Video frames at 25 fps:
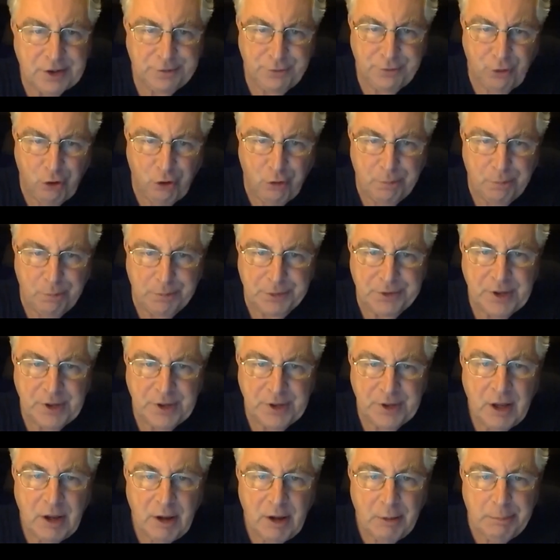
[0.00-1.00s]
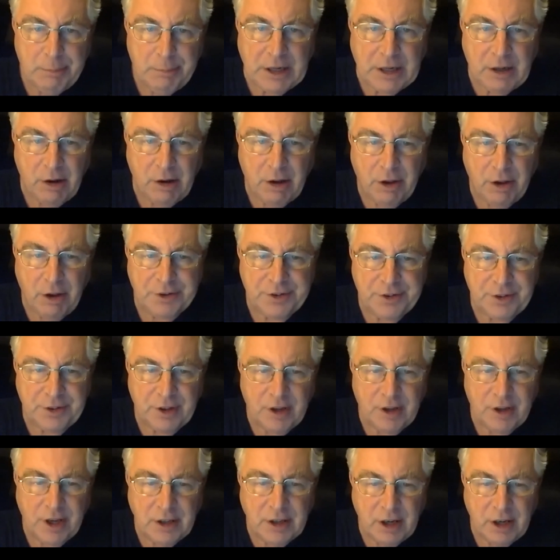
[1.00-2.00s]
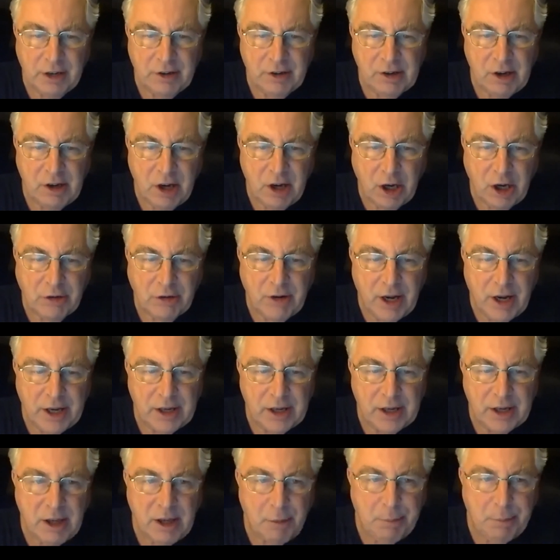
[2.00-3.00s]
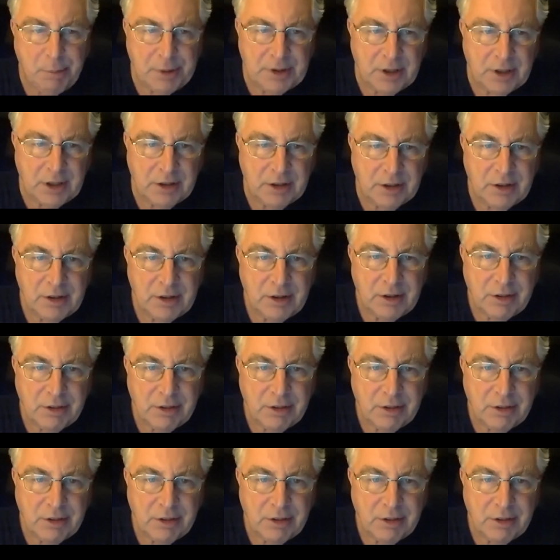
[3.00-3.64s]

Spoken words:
forms? Because a year ago, I accompanied